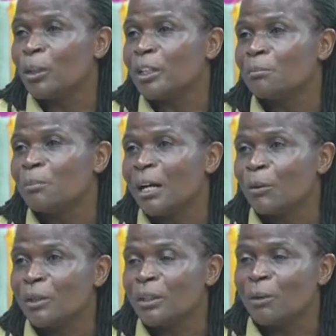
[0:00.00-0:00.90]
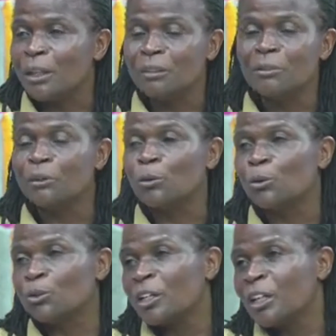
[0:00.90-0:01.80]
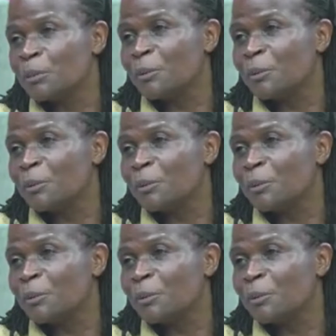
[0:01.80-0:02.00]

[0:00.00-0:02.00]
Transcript: on his back when they were living close,